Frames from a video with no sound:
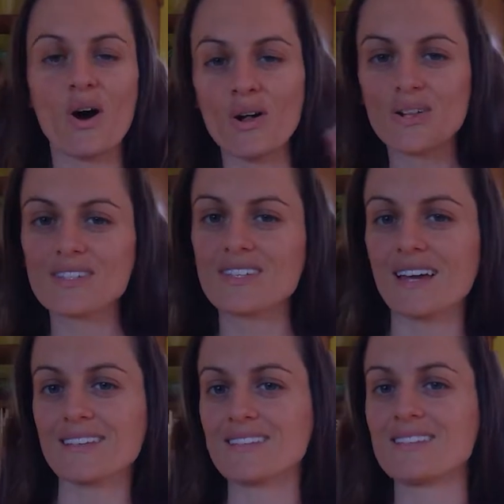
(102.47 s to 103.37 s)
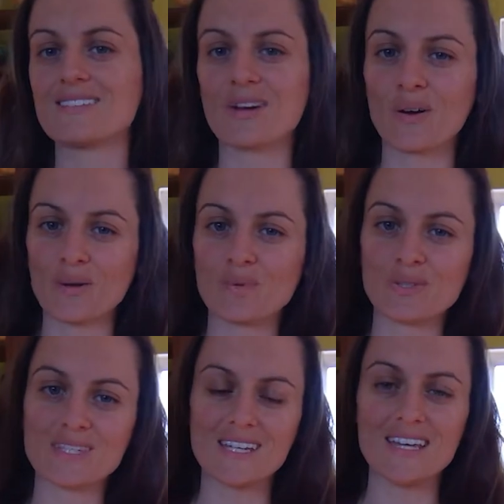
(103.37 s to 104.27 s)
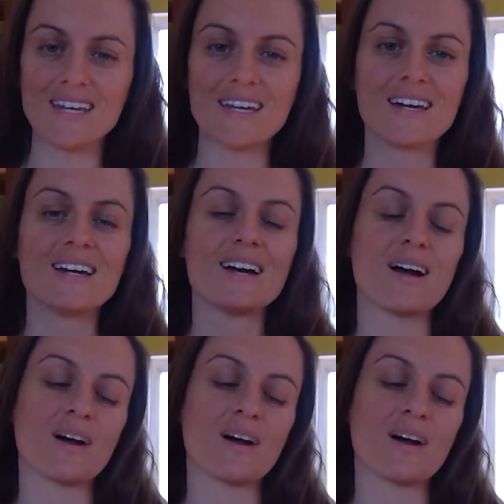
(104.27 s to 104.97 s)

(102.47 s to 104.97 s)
all sexes herbal tea,